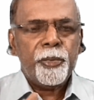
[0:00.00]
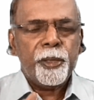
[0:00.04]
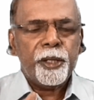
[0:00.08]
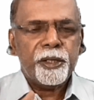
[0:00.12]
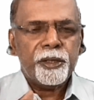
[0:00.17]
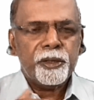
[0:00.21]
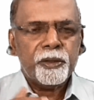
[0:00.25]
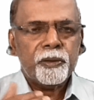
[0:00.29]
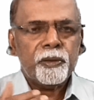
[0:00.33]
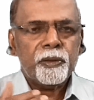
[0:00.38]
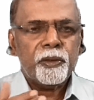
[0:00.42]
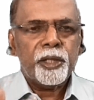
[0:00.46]

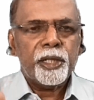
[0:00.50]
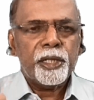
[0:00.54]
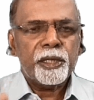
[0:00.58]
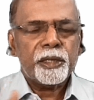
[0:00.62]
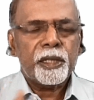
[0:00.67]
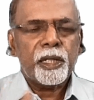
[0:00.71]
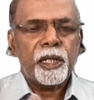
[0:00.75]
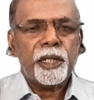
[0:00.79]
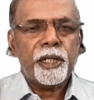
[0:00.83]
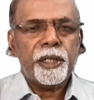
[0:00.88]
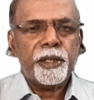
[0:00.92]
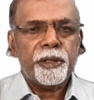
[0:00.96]
the
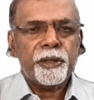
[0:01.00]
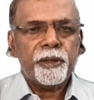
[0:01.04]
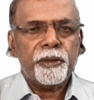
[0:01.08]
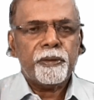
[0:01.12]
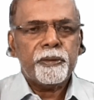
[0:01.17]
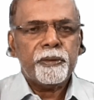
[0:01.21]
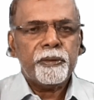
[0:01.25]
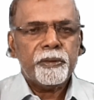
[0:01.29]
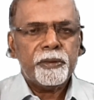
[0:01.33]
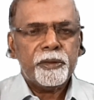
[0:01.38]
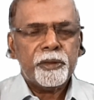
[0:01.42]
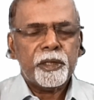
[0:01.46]
disorders related
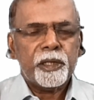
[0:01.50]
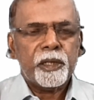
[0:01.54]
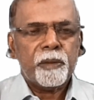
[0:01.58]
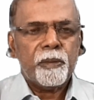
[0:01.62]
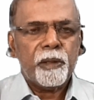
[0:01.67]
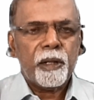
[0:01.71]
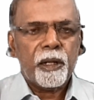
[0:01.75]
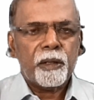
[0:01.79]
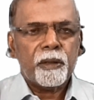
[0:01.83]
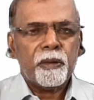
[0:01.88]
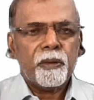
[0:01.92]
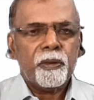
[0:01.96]
to
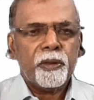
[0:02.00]
cerebral